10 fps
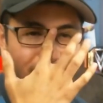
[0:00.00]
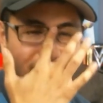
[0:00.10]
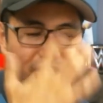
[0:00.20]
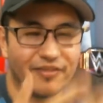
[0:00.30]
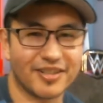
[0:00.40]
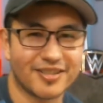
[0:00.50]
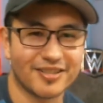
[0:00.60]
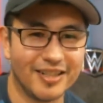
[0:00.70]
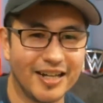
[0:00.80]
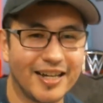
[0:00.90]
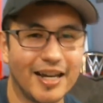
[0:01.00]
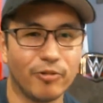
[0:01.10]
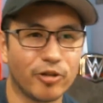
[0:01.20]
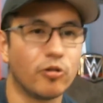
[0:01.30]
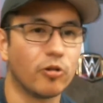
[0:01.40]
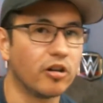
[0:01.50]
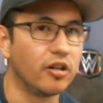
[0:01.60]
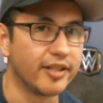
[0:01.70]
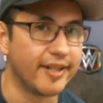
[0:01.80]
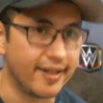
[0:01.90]
Obviously I can't record
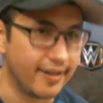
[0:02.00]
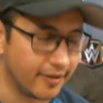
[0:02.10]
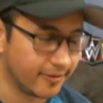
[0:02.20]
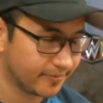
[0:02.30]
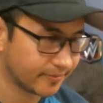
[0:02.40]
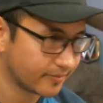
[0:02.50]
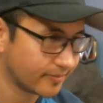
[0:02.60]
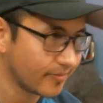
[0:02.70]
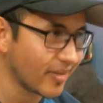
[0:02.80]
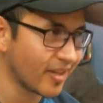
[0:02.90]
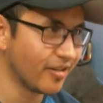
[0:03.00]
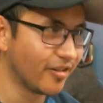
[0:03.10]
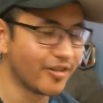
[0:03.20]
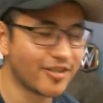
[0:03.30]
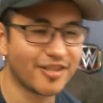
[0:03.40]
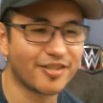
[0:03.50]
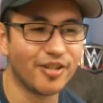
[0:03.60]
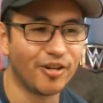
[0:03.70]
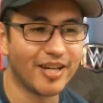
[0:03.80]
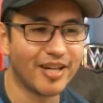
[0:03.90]
all day. There's just
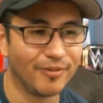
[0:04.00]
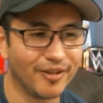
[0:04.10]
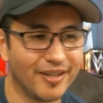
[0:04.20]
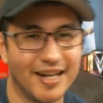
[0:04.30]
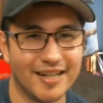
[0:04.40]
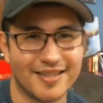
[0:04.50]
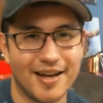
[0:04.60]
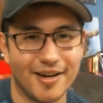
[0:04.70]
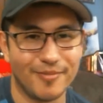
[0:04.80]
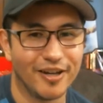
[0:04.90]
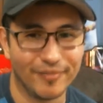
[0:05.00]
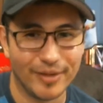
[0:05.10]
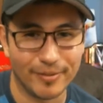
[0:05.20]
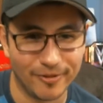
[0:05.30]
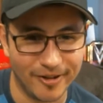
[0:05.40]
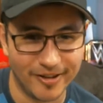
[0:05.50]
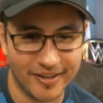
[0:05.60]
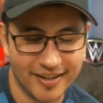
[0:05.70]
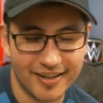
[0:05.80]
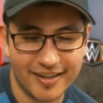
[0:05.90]
no camera that has that amount of memory
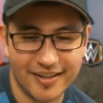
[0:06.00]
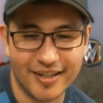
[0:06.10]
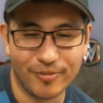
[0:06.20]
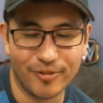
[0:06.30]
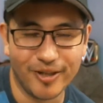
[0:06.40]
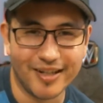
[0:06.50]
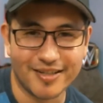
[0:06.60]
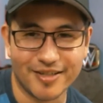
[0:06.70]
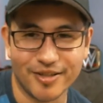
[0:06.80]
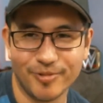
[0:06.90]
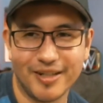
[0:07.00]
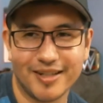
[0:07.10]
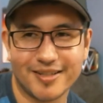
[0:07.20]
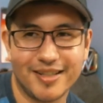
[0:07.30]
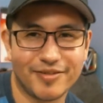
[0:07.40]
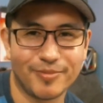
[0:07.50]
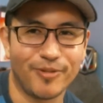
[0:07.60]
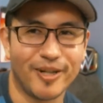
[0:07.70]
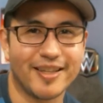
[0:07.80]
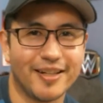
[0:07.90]
and whatnot. So you would actually have to
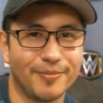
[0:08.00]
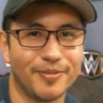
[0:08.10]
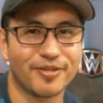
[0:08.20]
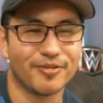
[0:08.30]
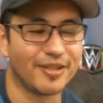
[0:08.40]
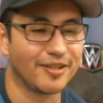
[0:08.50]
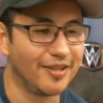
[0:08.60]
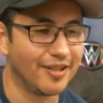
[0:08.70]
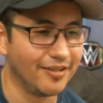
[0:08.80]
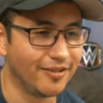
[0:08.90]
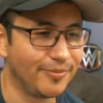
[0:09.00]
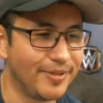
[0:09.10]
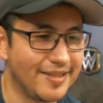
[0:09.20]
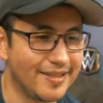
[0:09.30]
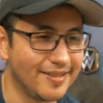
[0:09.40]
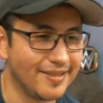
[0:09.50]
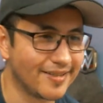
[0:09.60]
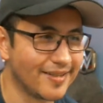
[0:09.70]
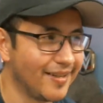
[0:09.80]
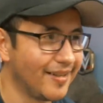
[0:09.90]
break that up into like a lot of little
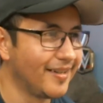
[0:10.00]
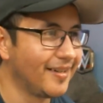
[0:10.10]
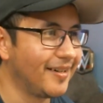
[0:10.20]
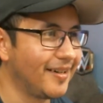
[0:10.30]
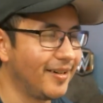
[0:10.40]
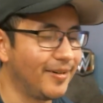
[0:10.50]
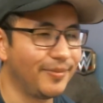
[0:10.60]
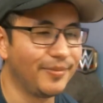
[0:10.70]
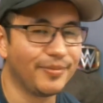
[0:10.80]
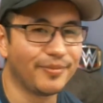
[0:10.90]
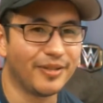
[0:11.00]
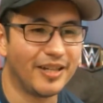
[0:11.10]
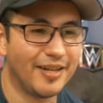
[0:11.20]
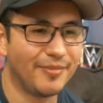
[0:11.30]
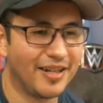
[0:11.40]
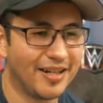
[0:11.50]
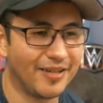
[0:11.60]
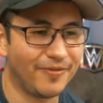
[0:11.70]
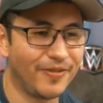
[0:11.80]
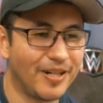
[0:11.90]
pieces. Hey man, I
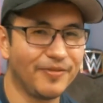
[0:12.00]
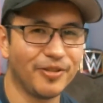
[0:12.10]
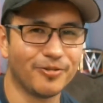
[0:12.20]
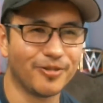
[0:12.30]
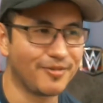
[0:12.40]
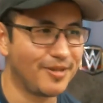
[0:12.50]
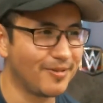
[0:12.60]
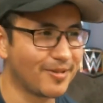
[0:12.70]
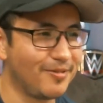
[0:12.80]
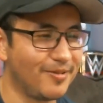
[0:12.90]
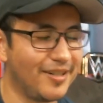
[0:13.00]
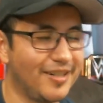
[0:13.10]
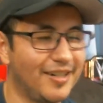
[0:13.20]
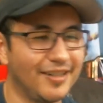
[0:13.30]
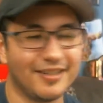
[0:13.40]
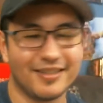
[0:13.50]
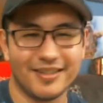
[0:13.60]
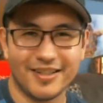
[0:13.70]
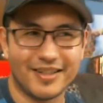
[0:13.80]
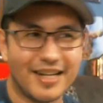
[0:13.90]
got 5 viewers now. What's going on?
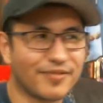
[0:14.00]
Thanks